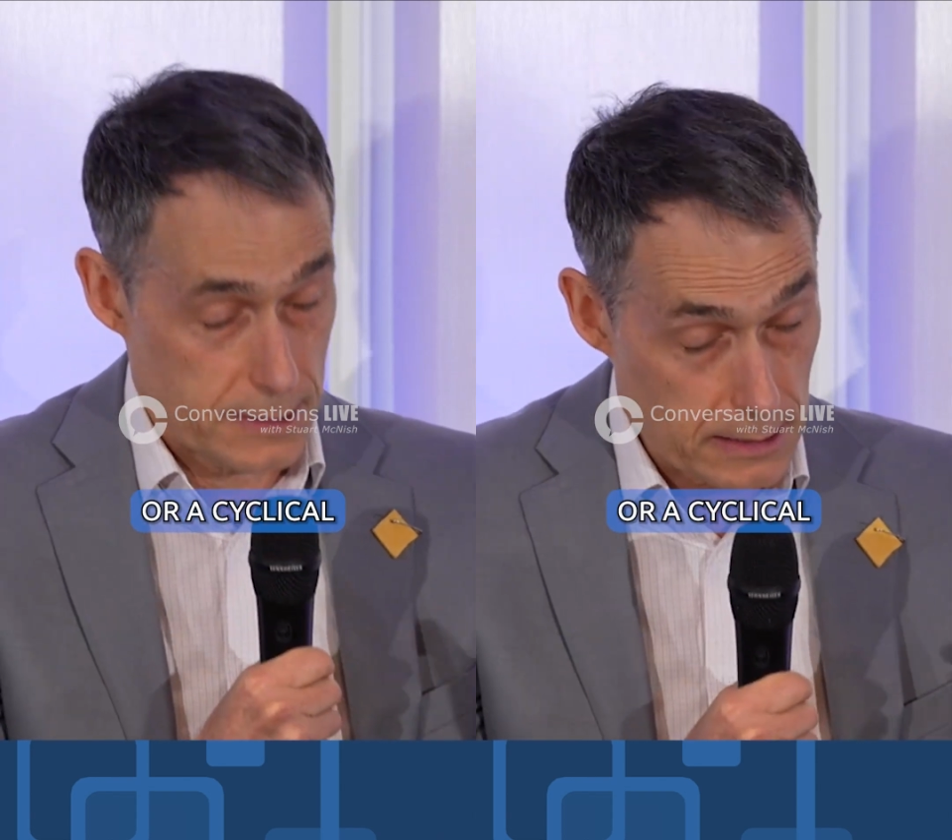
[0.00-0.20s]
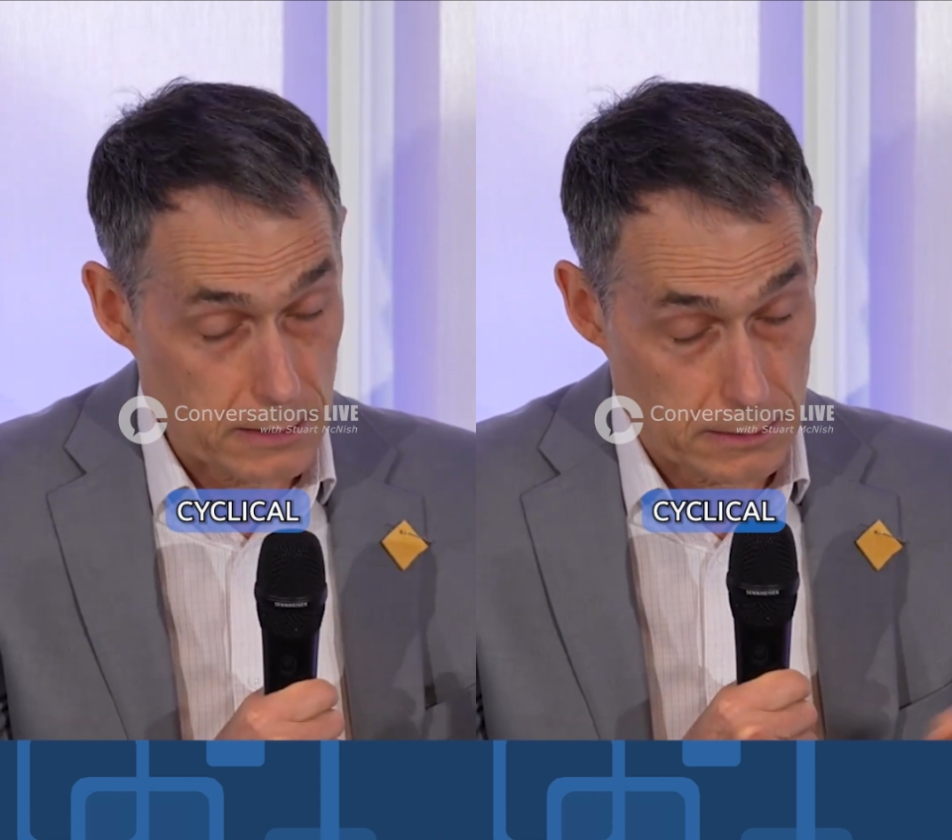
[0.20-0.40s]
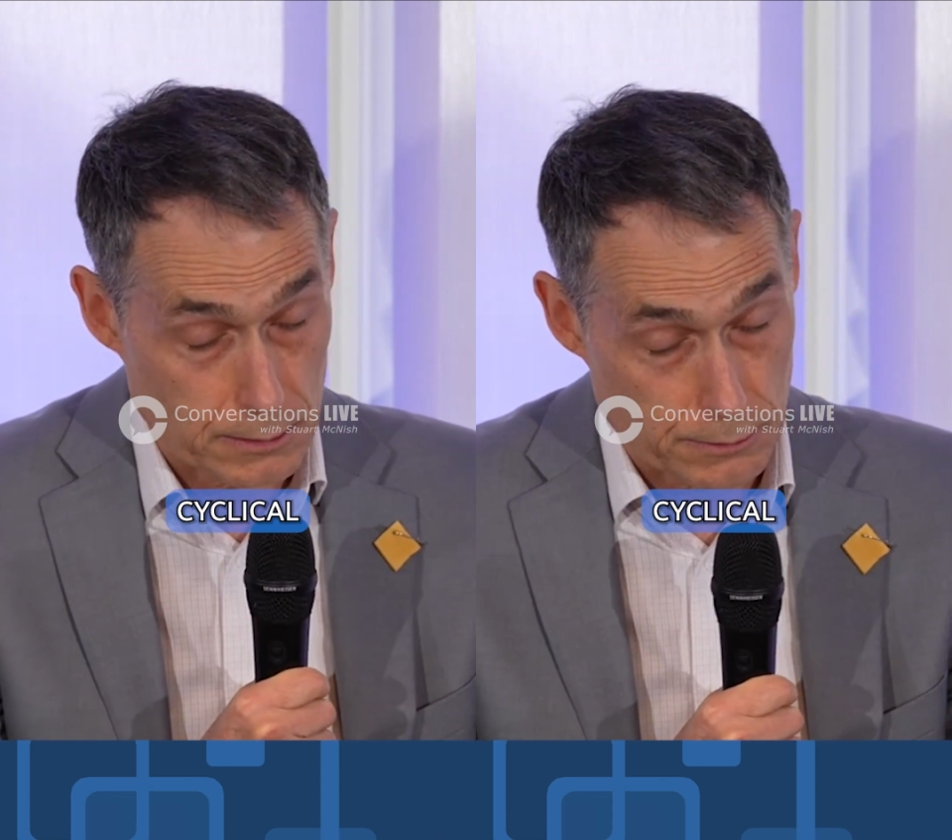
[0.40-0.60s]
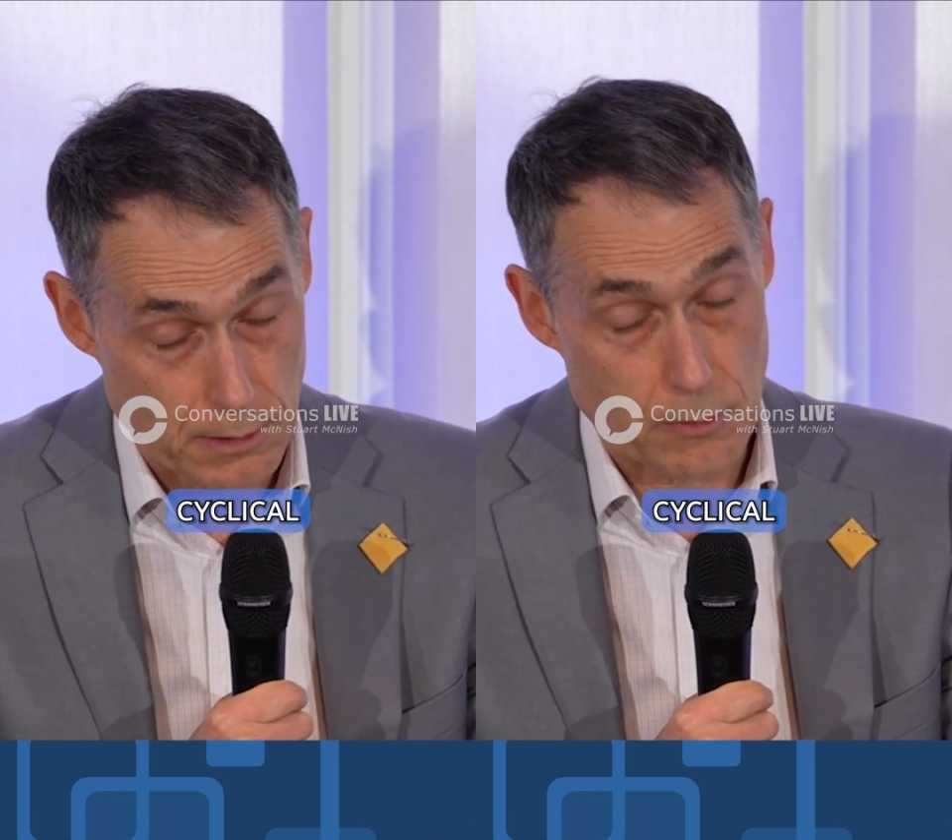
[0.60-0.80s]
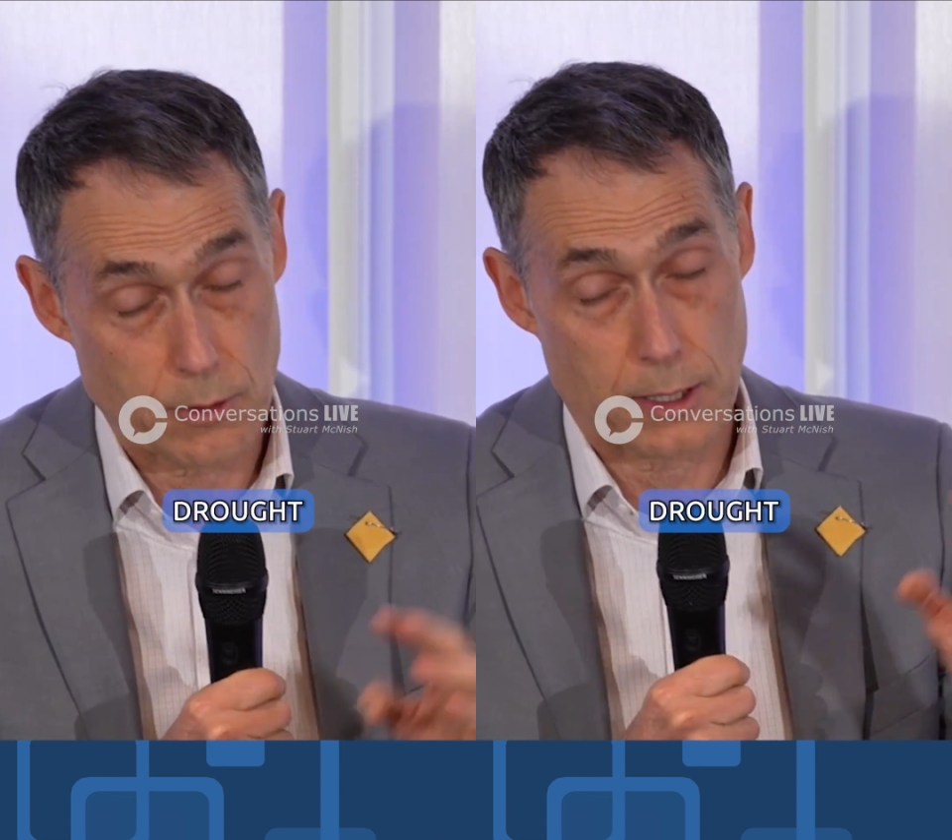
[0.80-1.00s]

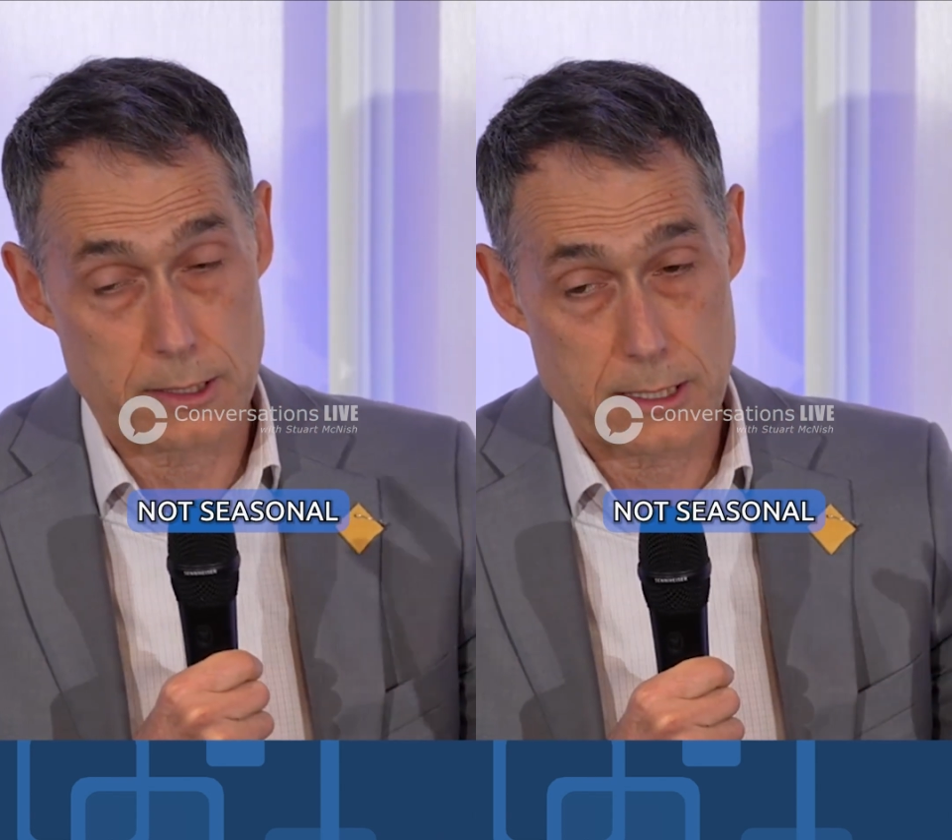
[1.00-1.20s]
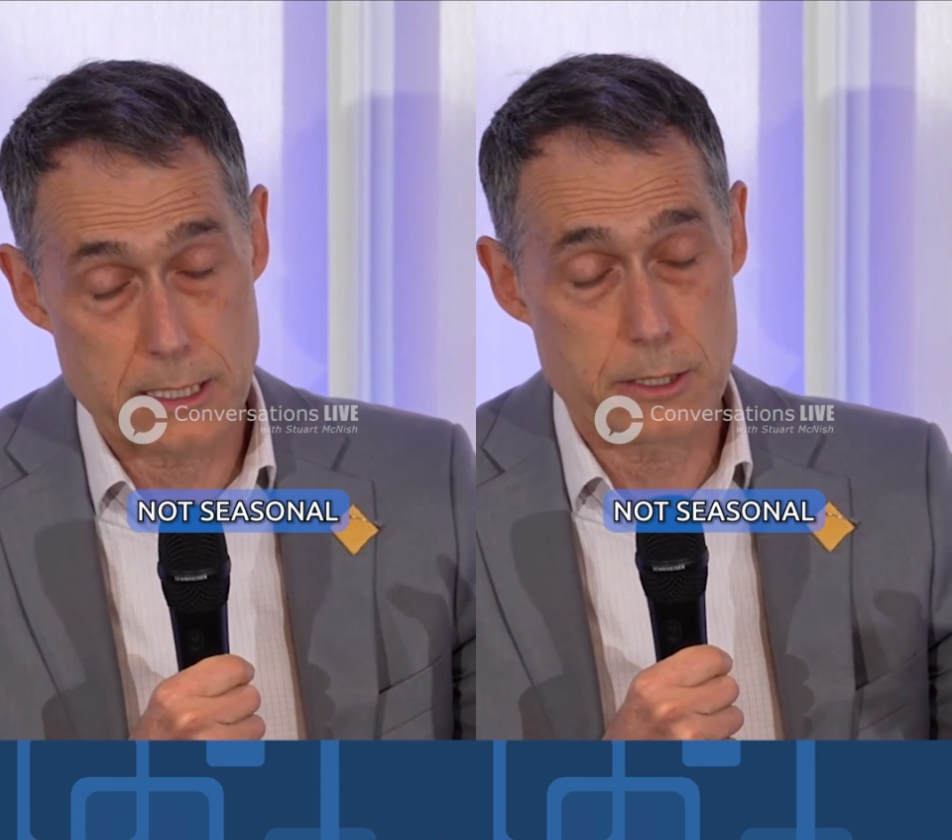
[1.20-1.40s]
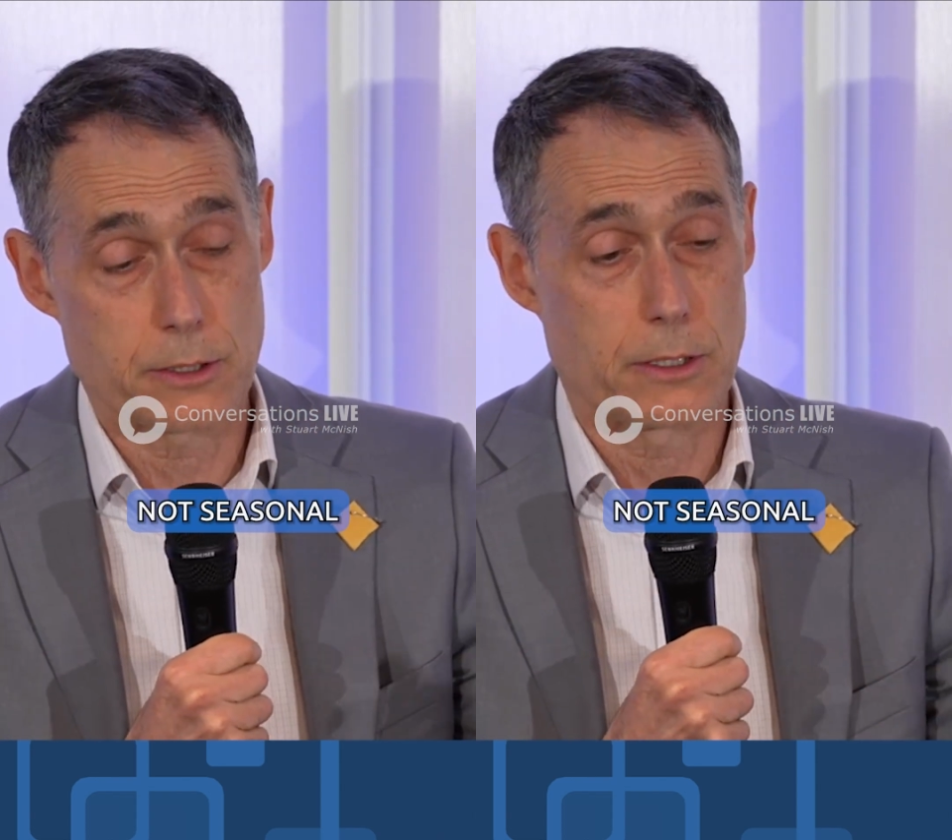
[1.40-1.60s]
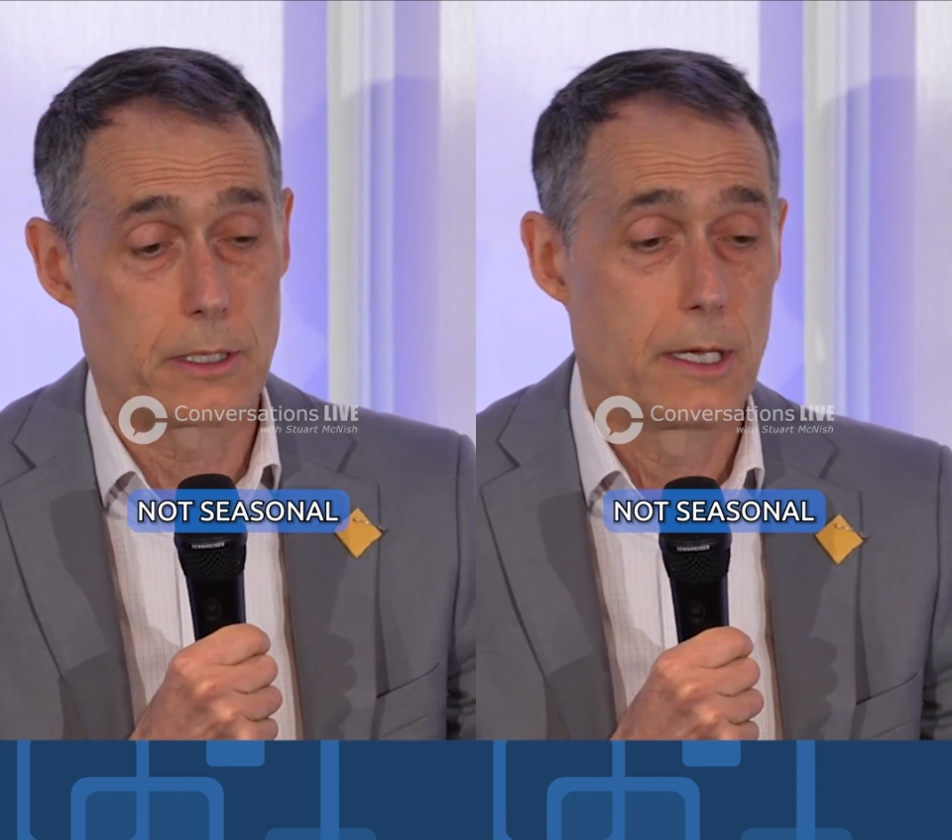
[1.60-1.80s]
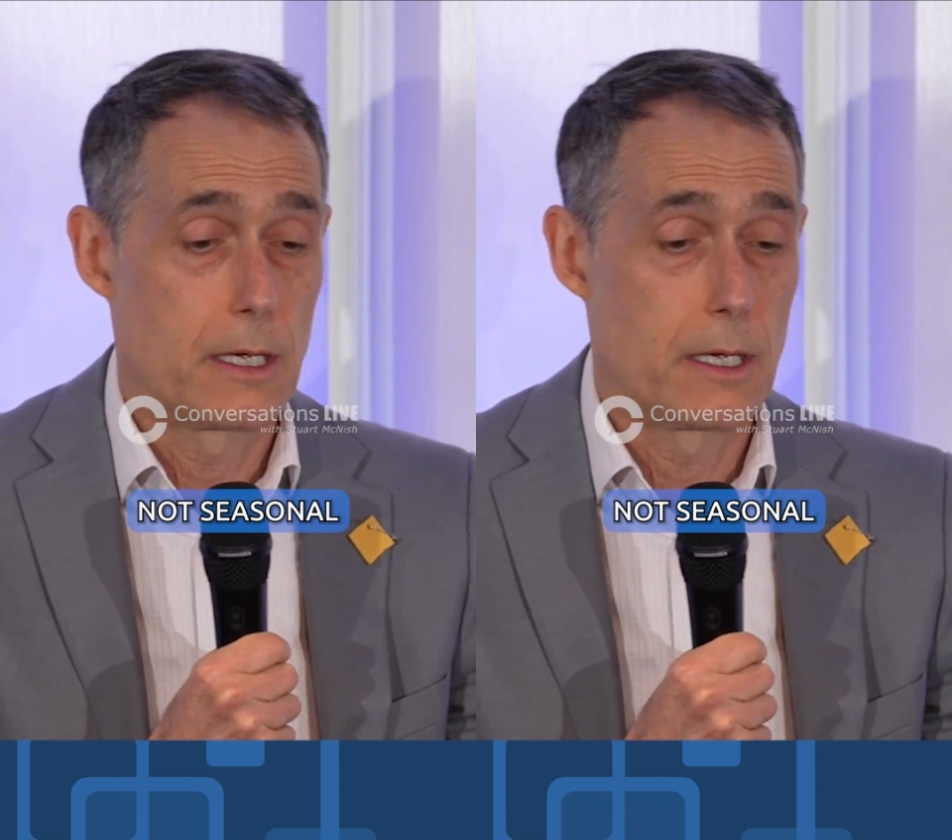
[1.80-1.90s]
cyclical drought, not seasonal,